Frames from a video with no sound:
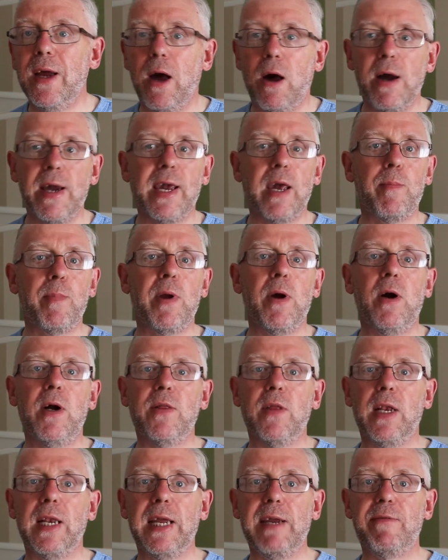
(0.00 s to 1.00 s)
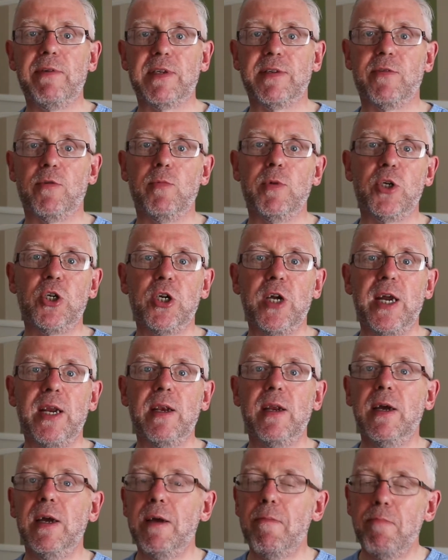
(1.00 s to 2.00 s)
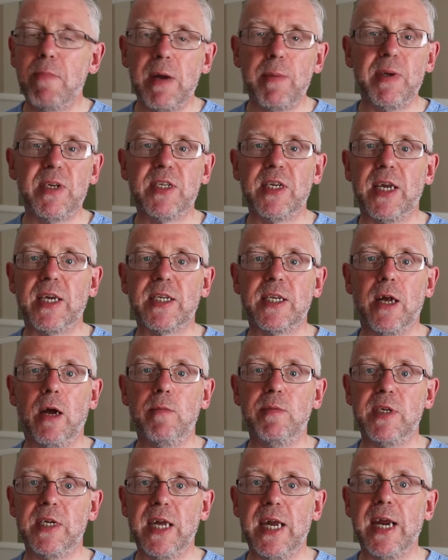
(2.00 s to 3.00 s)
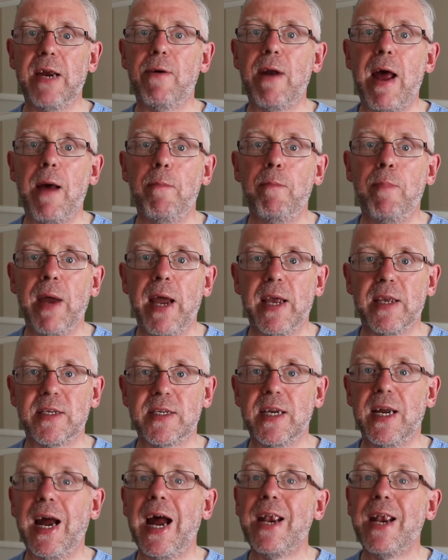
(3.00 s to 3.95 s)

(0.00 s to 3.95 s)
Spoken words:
I get behind the levers of a machine maybe 6 times a year at best,